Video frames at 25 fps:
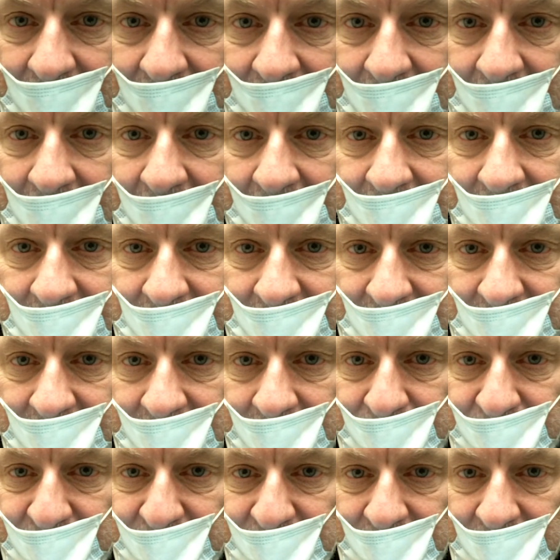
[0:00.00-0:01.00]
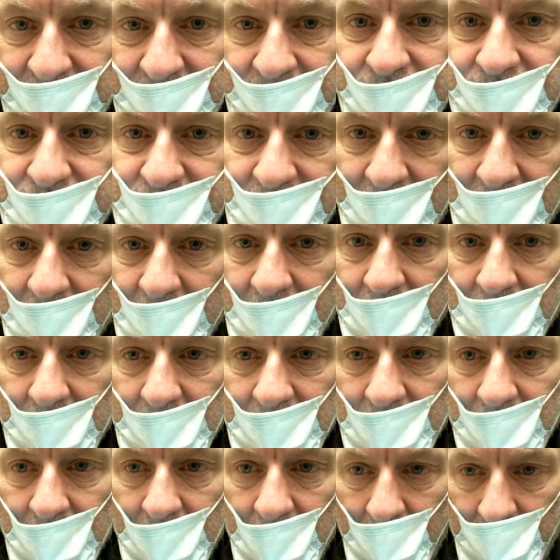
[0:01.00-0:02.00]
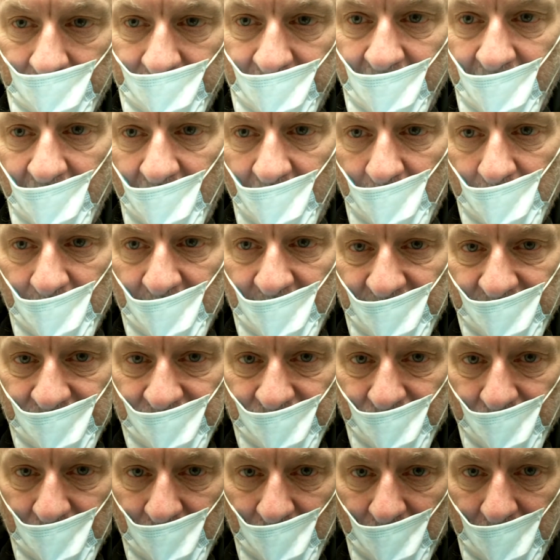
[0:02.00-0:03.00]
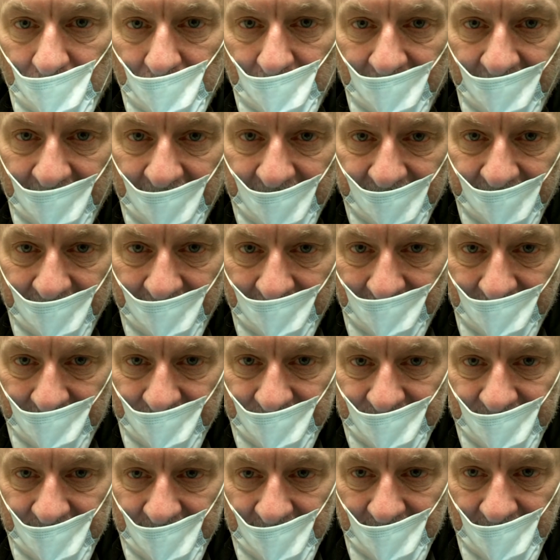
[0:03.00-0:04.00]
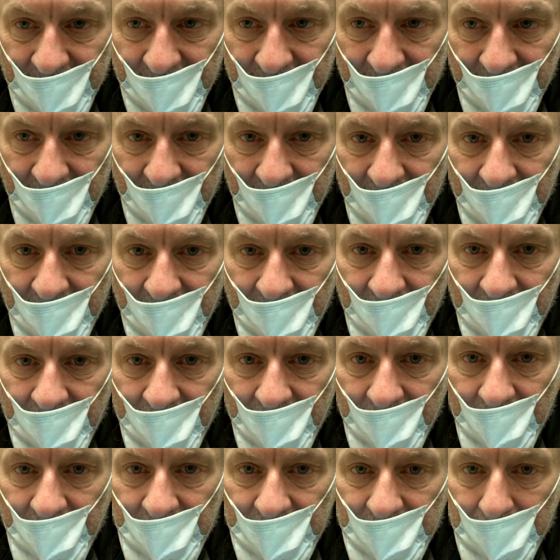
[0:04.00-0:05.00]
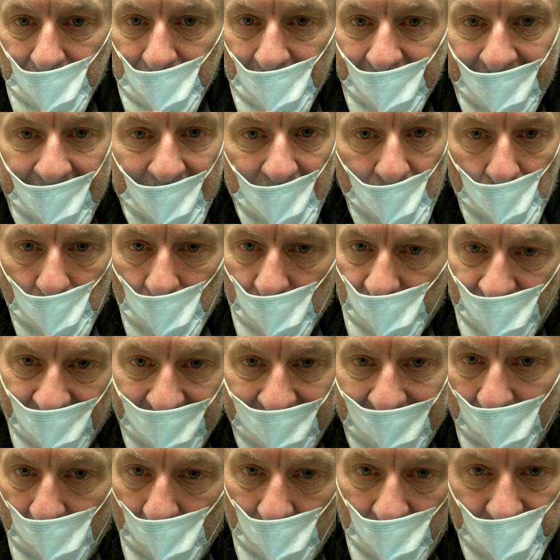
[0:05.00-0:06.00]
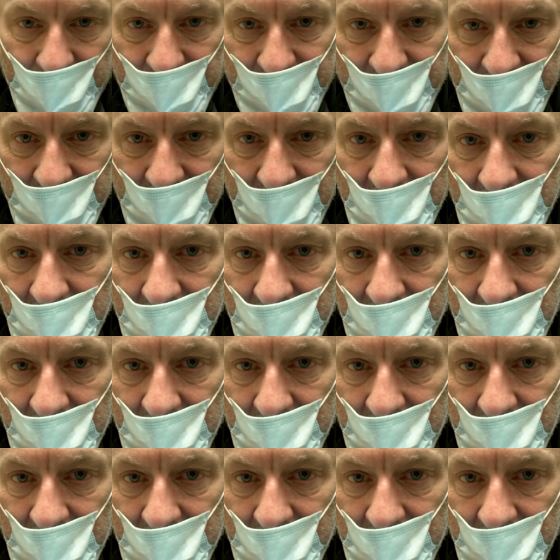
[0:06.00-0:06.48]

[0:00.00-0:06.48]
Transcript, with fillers: I can empty a jar of Hellmann's real mayonnaise in a matter of hours.